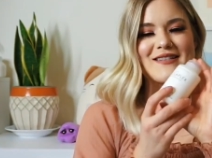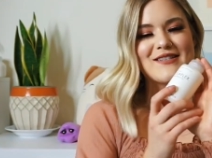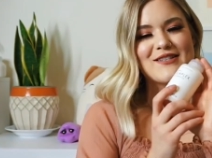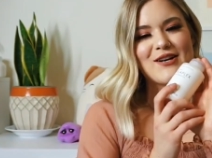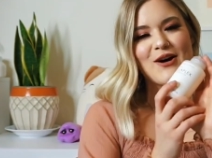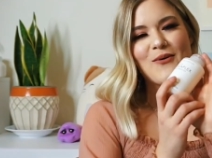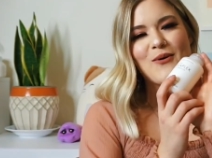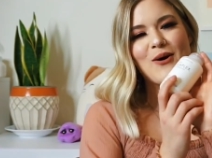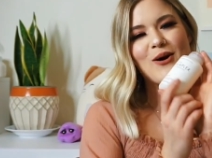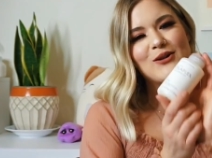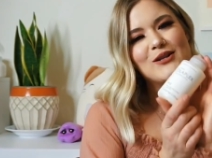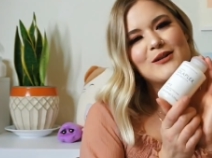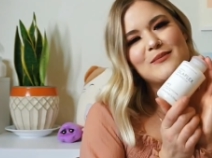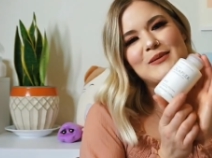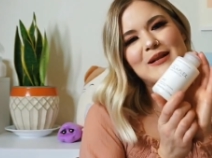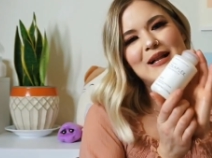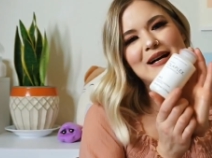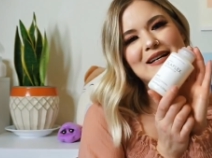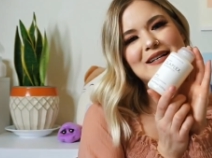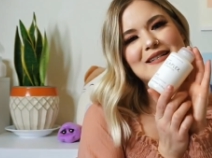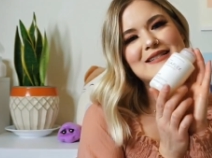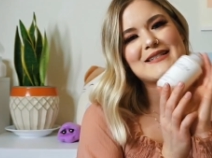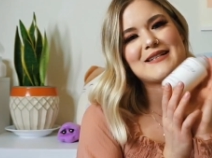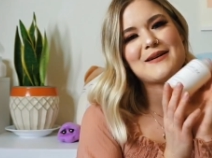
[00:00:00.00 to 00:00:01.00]
So
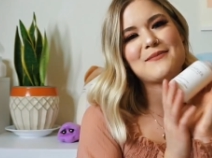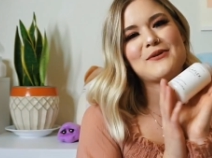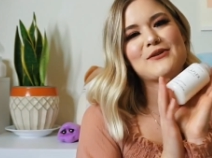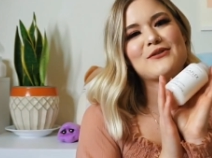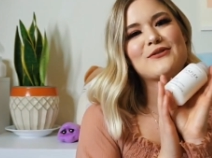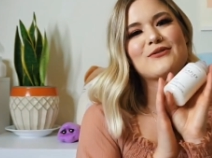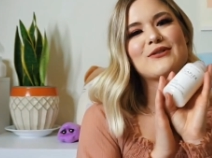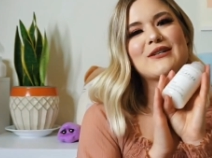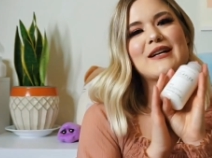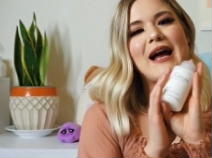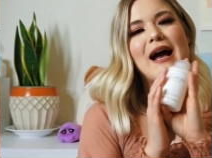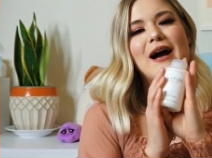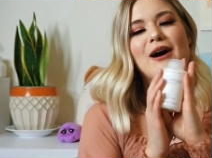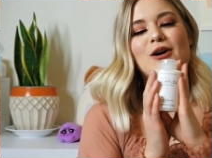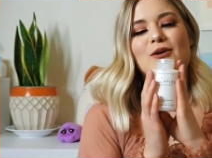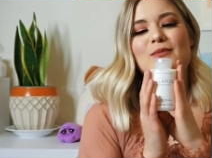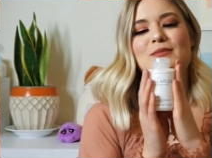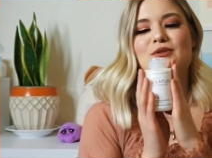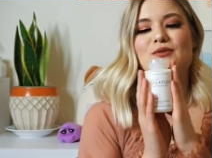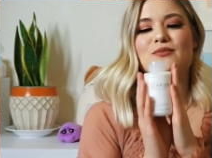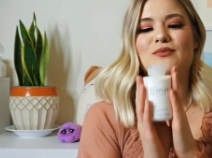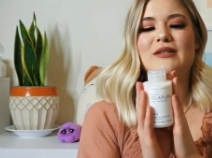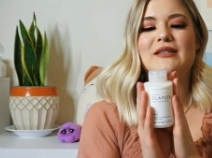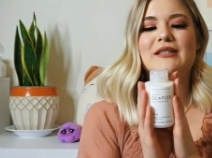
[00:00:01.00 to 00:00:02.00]
Olaplex number three at home
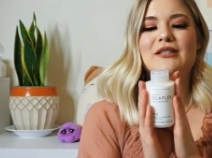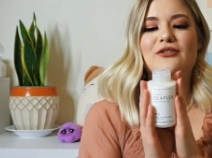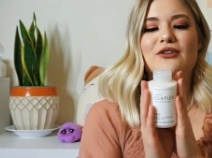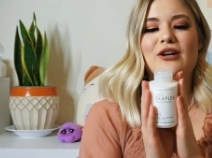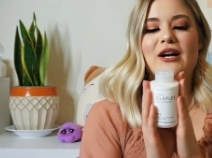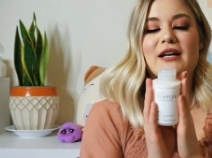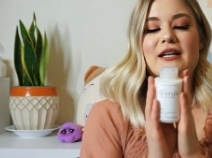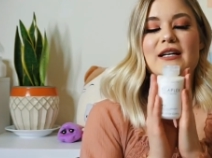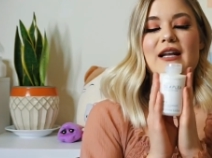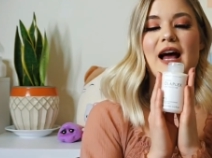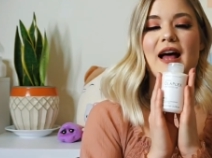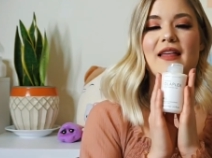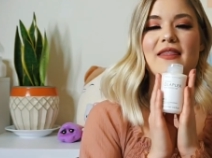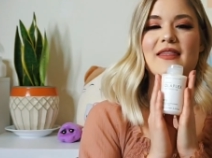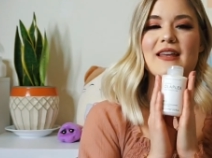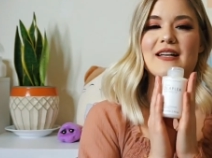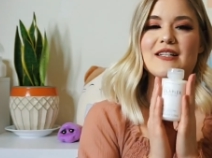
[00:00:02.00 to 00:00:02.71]
is really great.